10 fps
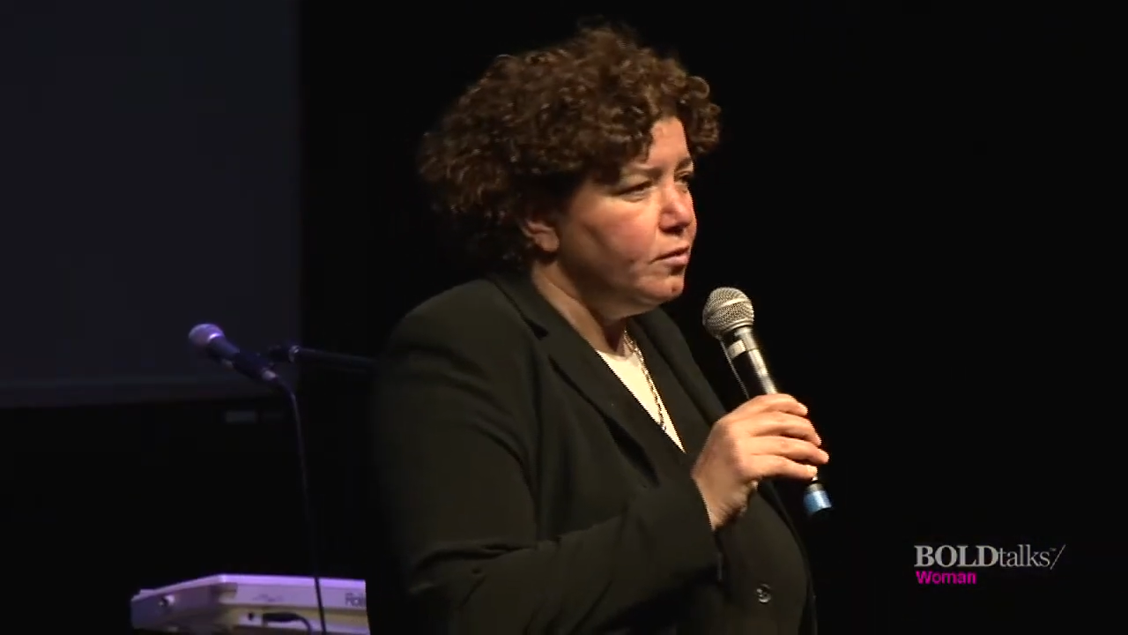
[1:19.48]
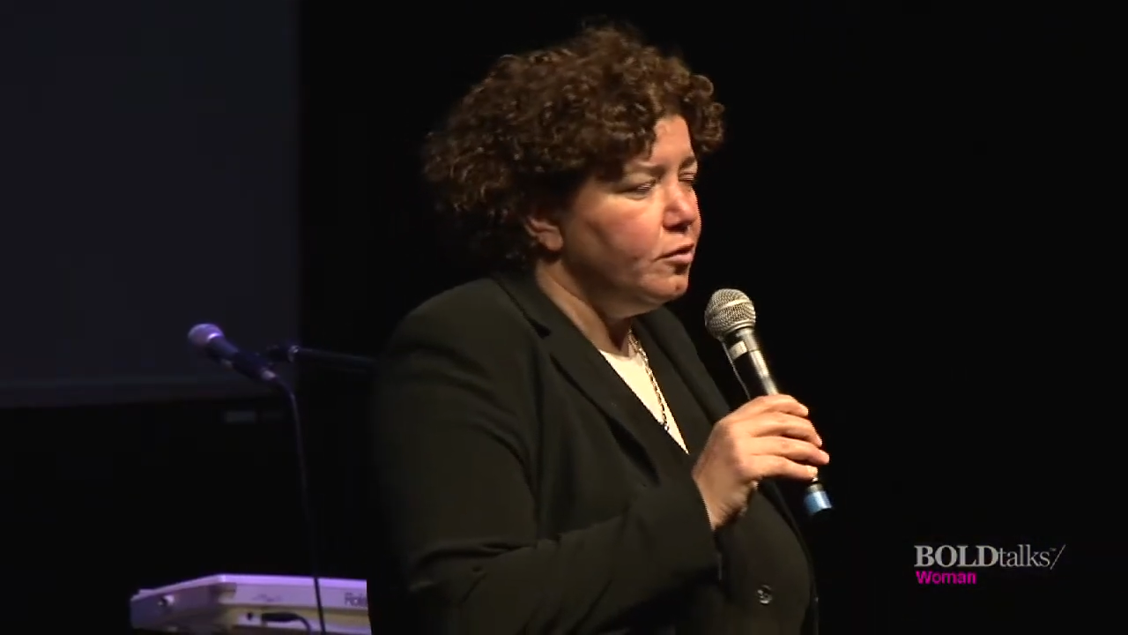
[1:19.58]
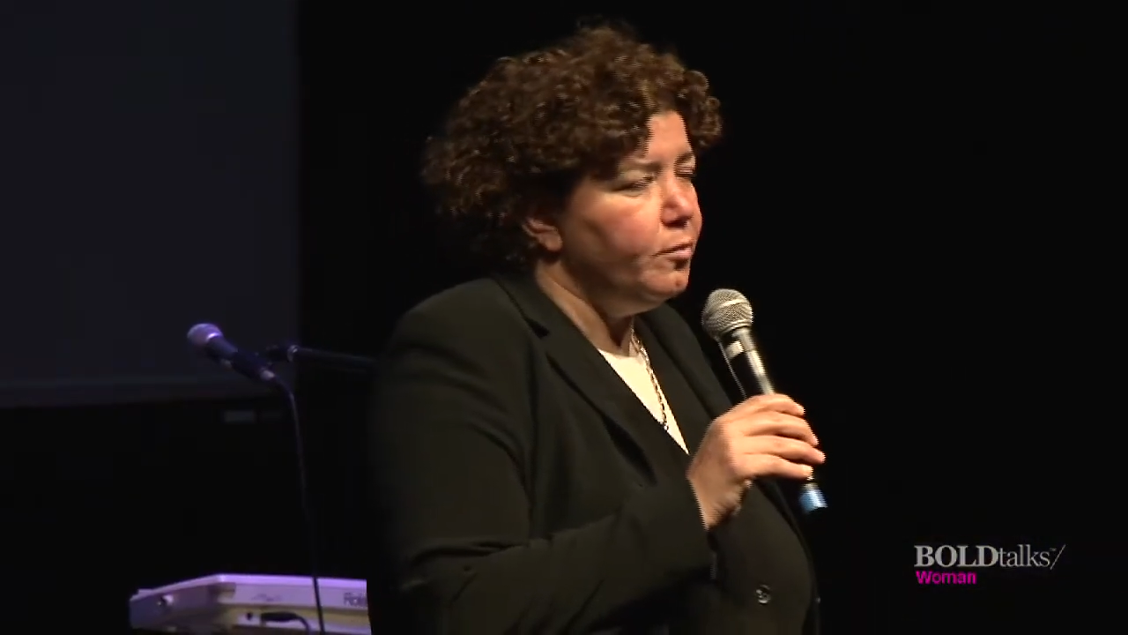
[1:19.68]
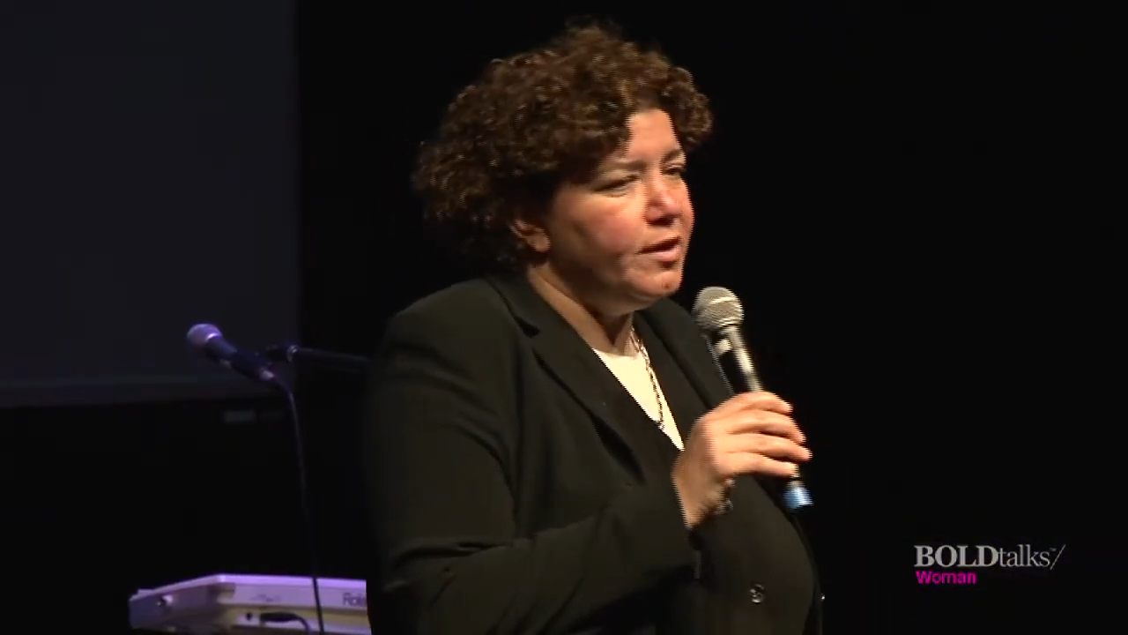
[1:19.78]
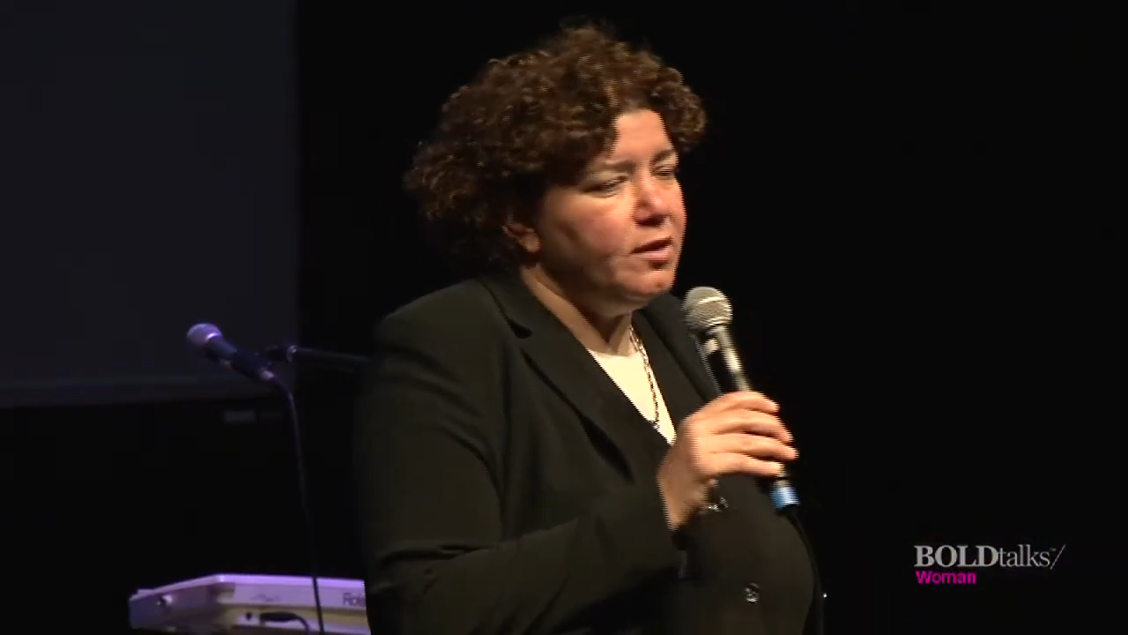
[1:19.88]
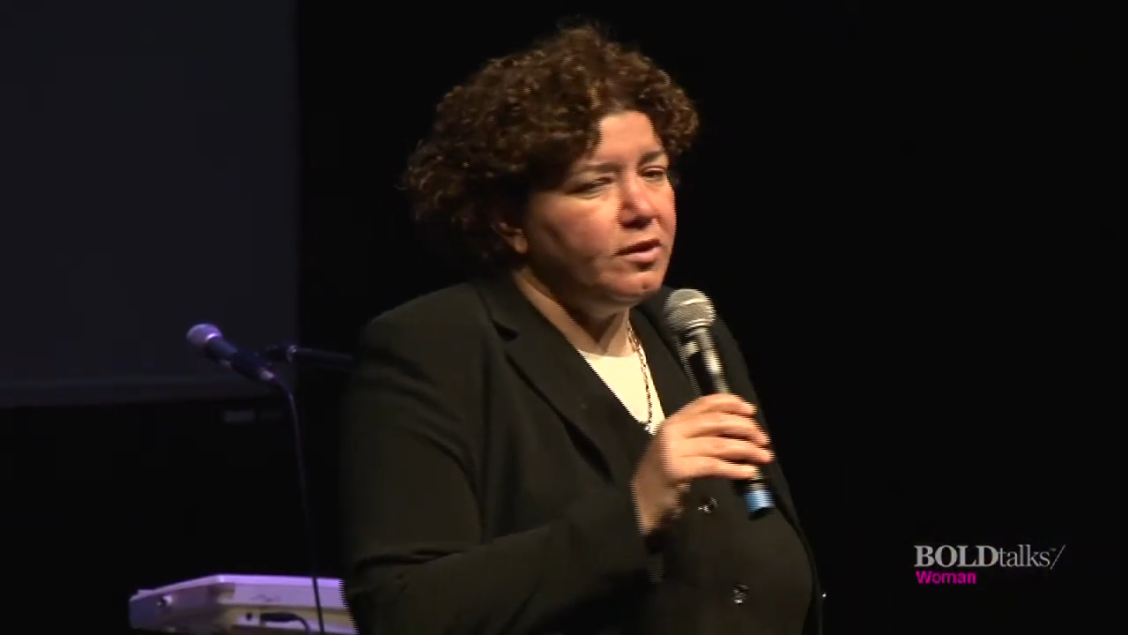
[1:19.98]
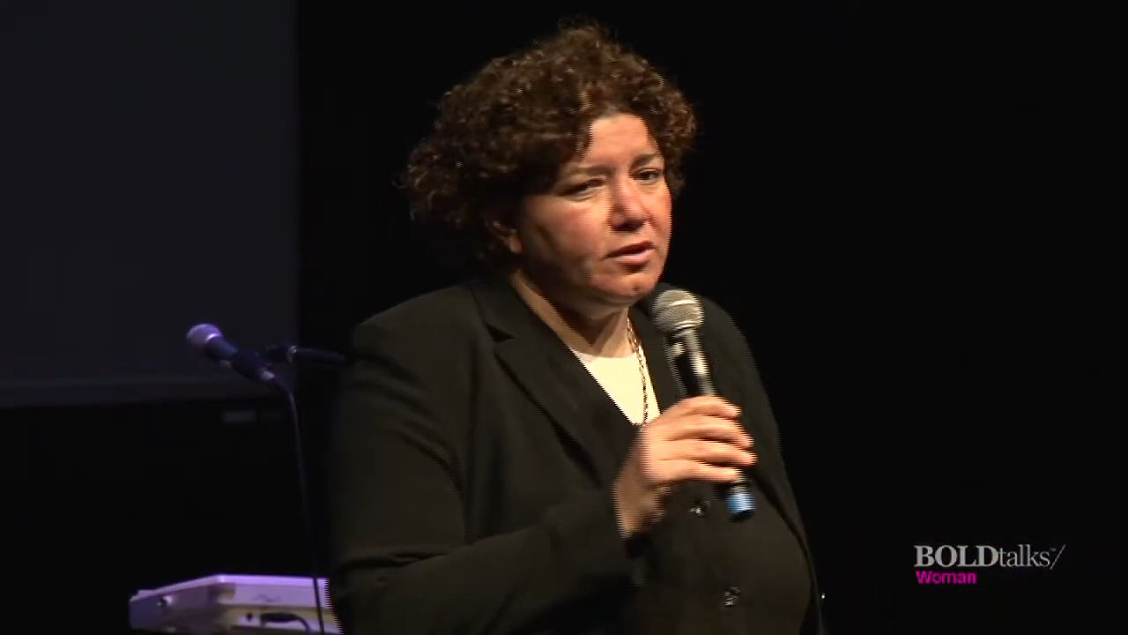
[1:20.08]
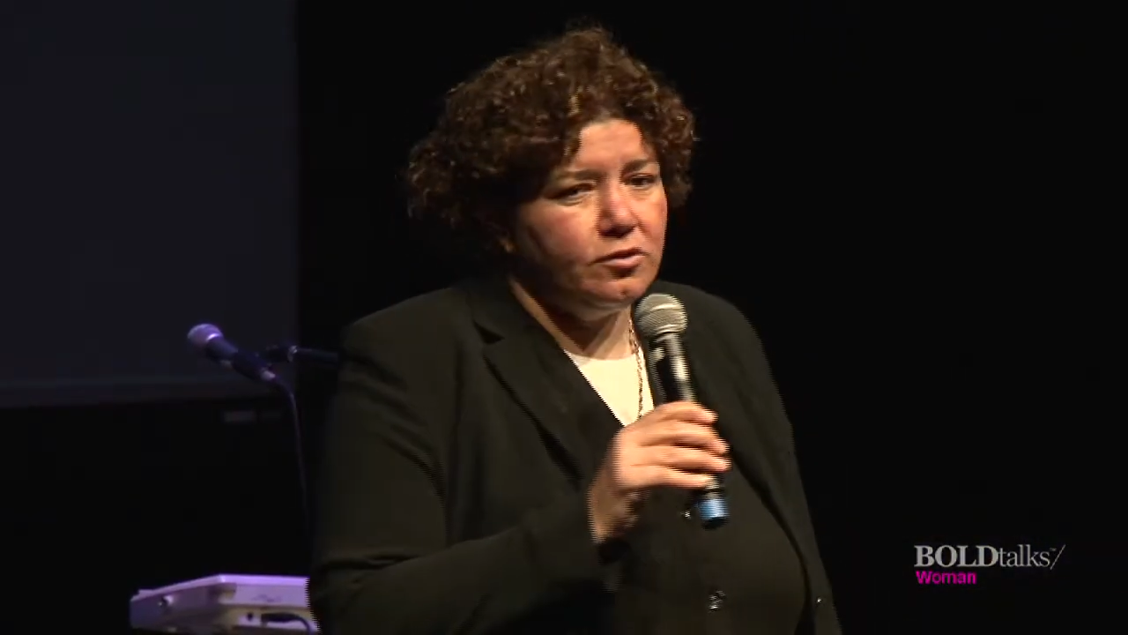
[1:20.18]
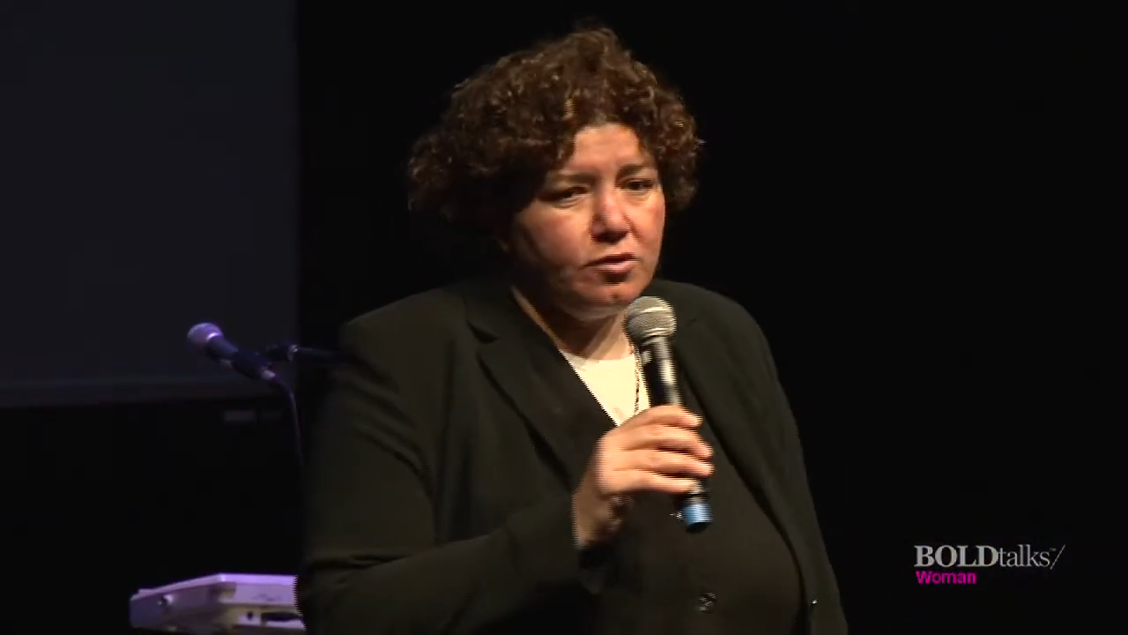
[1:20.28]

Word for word: Nobody wanted to